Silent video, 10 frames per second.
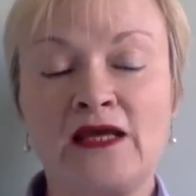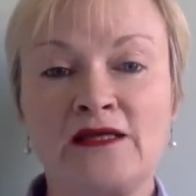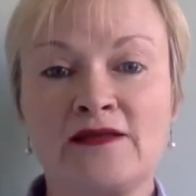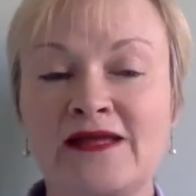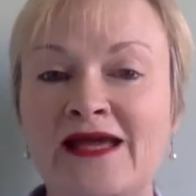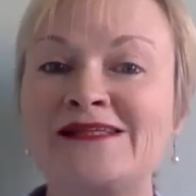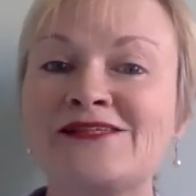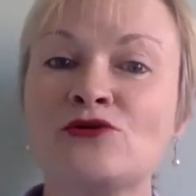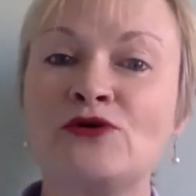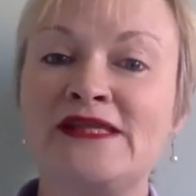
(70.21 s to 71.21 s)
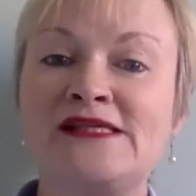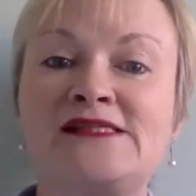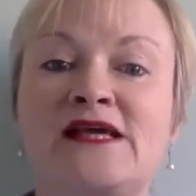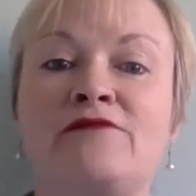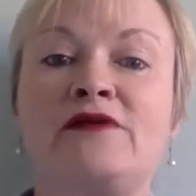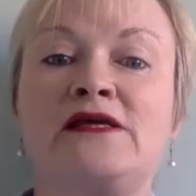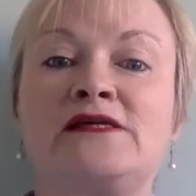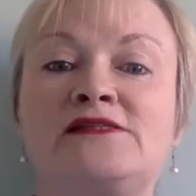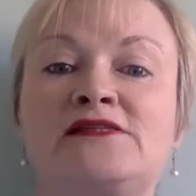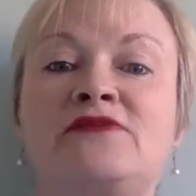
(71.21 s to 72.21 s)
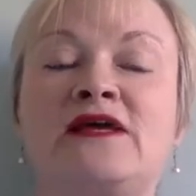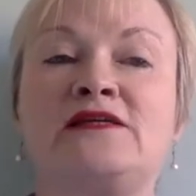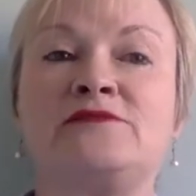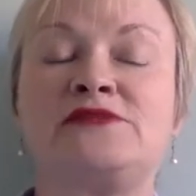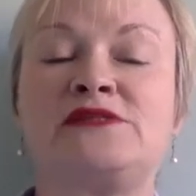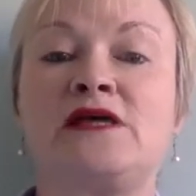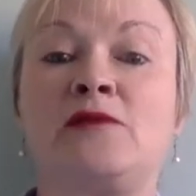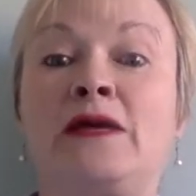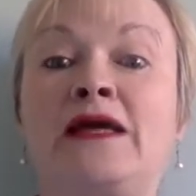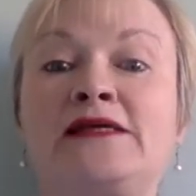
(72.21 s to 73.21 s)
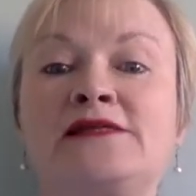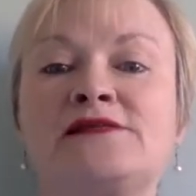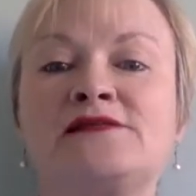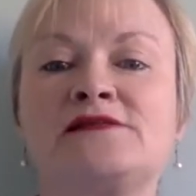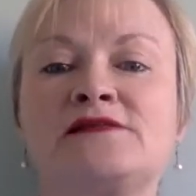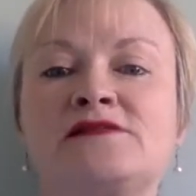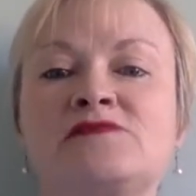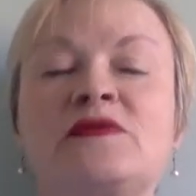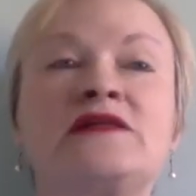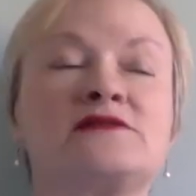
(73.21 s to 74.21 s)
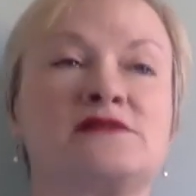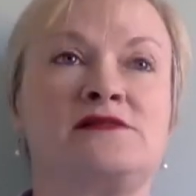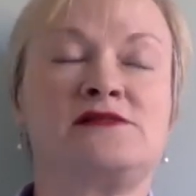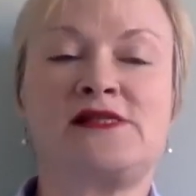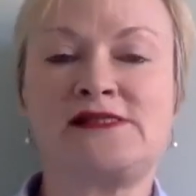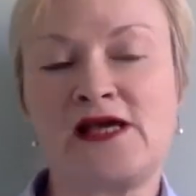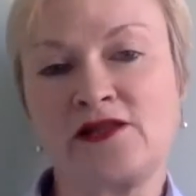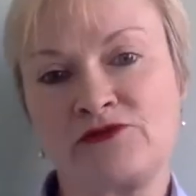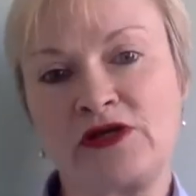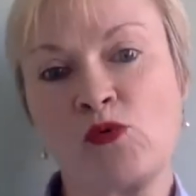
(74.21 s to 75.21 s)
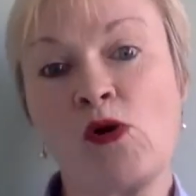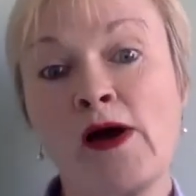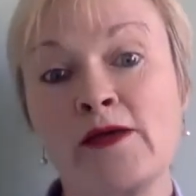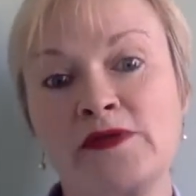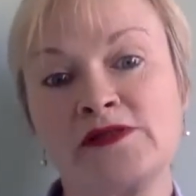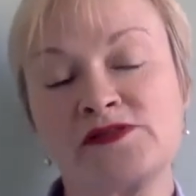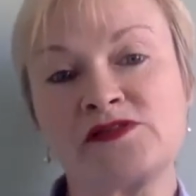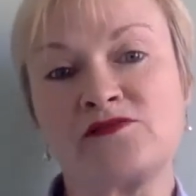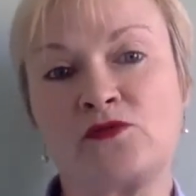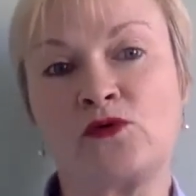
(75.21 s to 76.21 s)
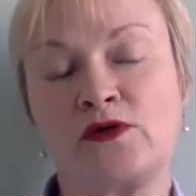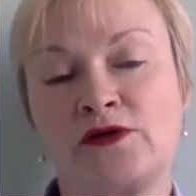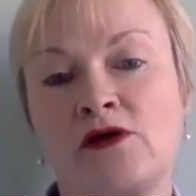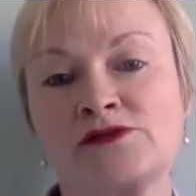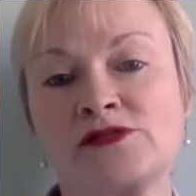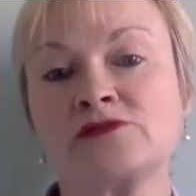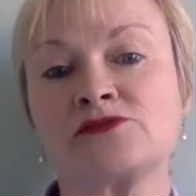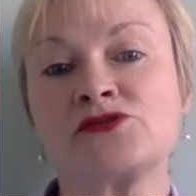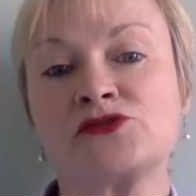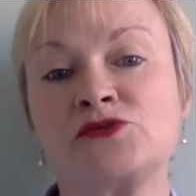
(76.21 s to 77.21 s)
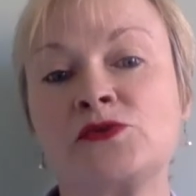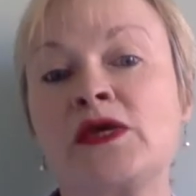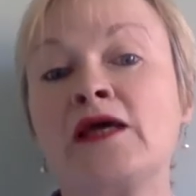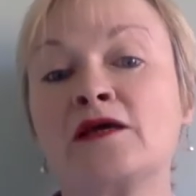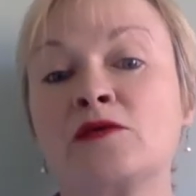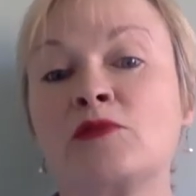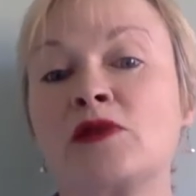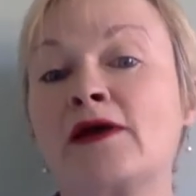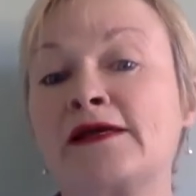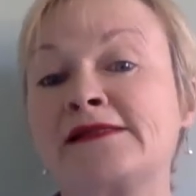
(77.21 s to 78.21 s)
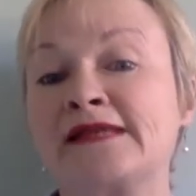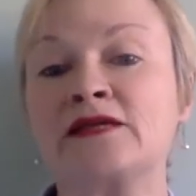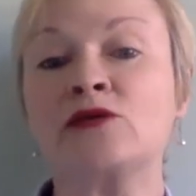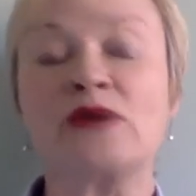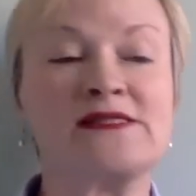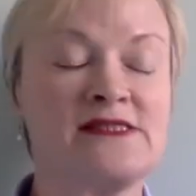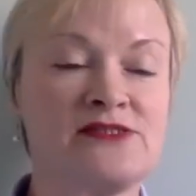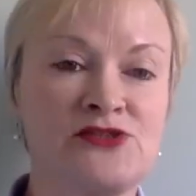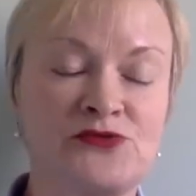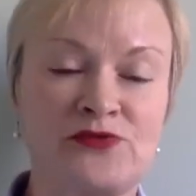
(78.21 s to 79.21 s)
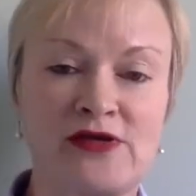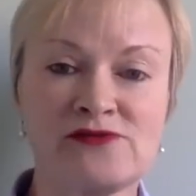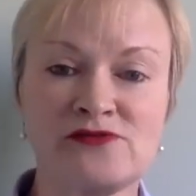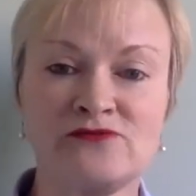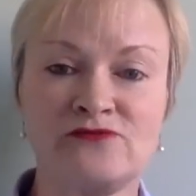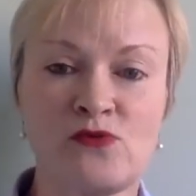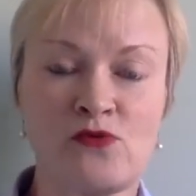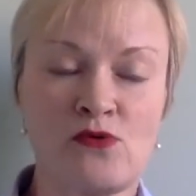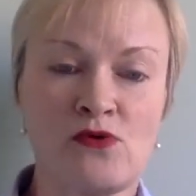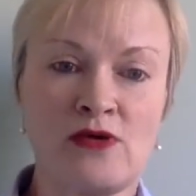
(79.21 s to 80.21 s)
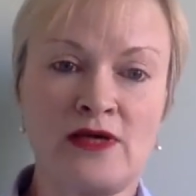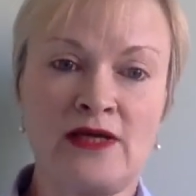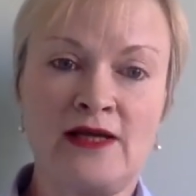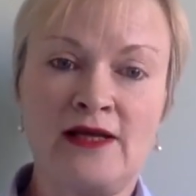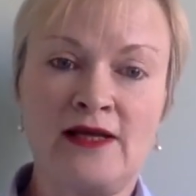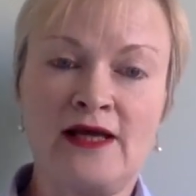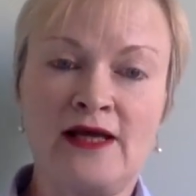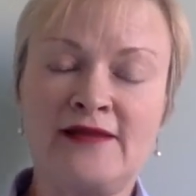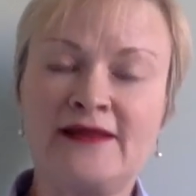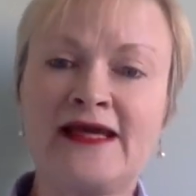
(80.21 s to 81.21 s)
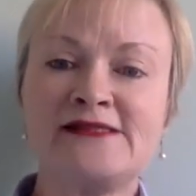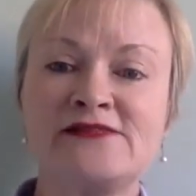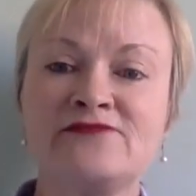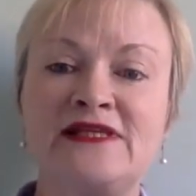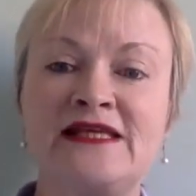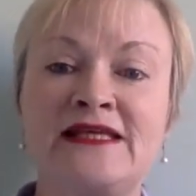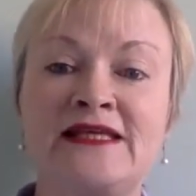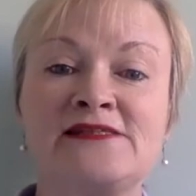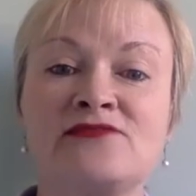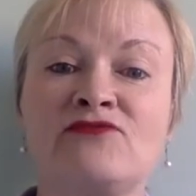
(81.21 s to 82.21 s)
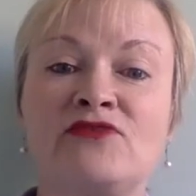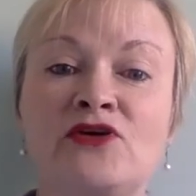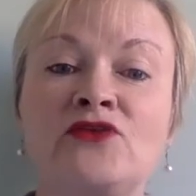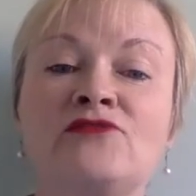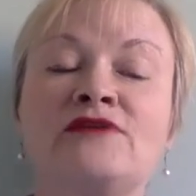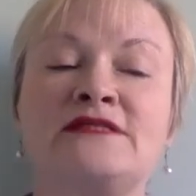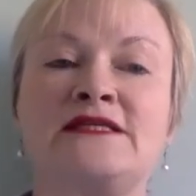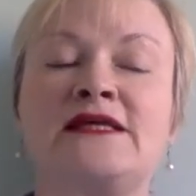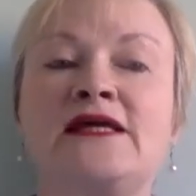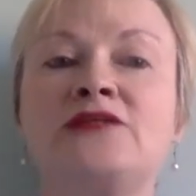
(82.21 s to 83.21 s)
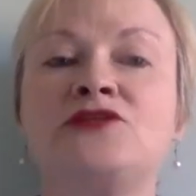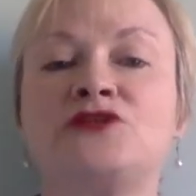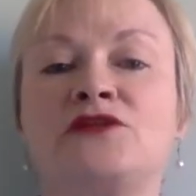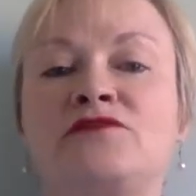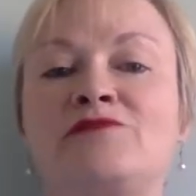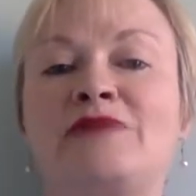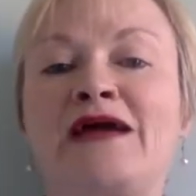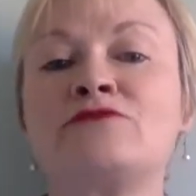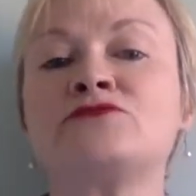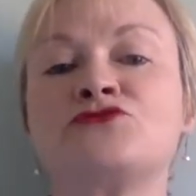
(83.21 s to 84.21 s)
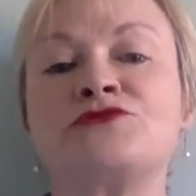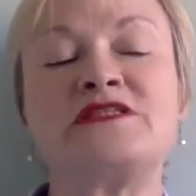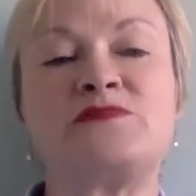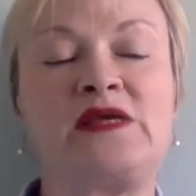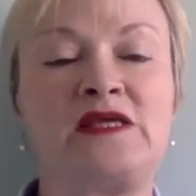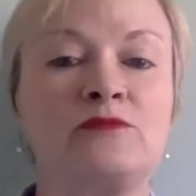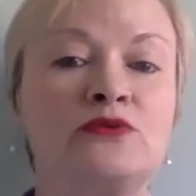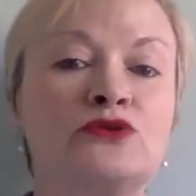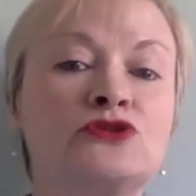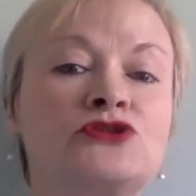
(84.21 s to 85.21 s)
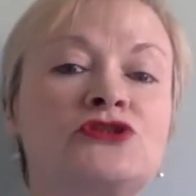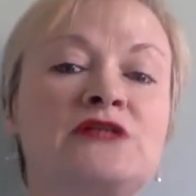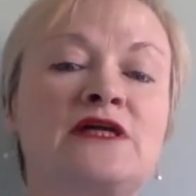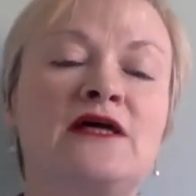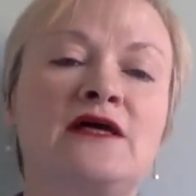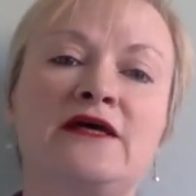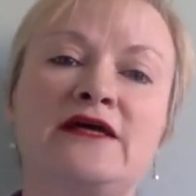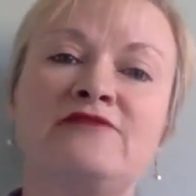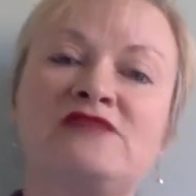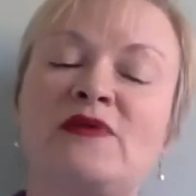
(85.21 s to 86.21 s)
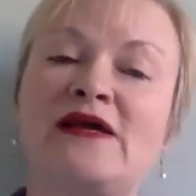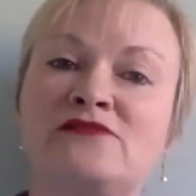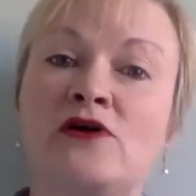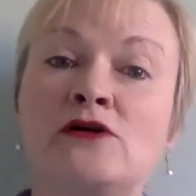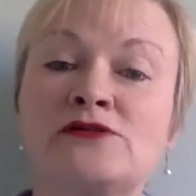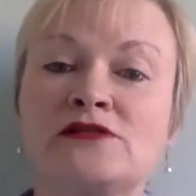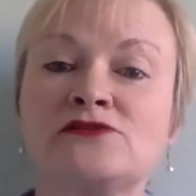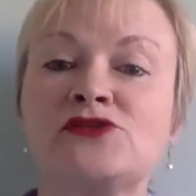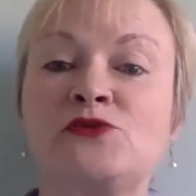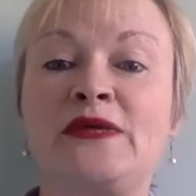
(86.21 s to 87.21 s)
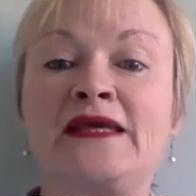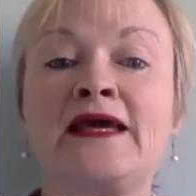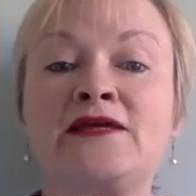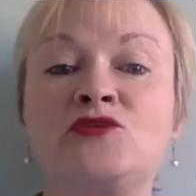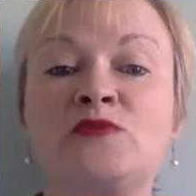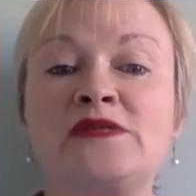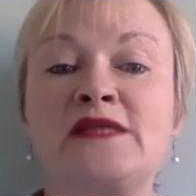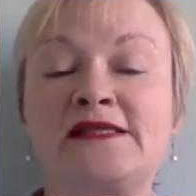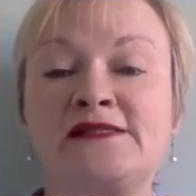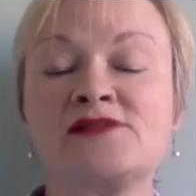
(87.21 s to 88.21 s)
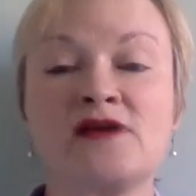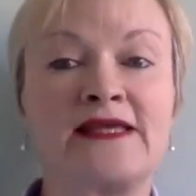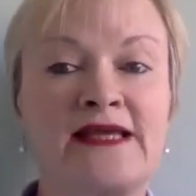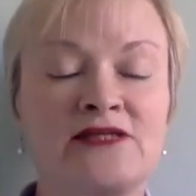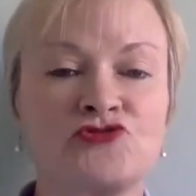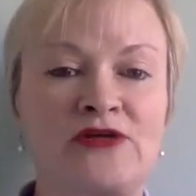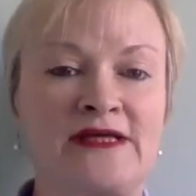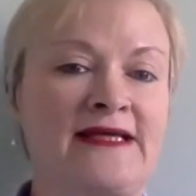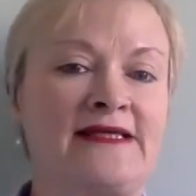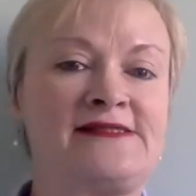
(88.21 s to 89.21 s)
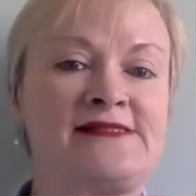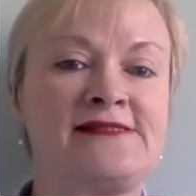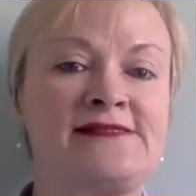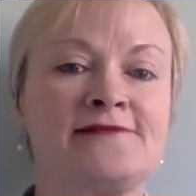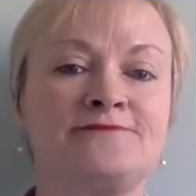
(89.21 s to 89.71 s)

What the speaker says: Now, the case law in this area has developed apace since Middleton set out the requirements for an Article 2 compliant inquest in 2004. And the case of Lee is a further indication of the boundaries being pushed in respect of Article 2 engagement in psychiatric cases.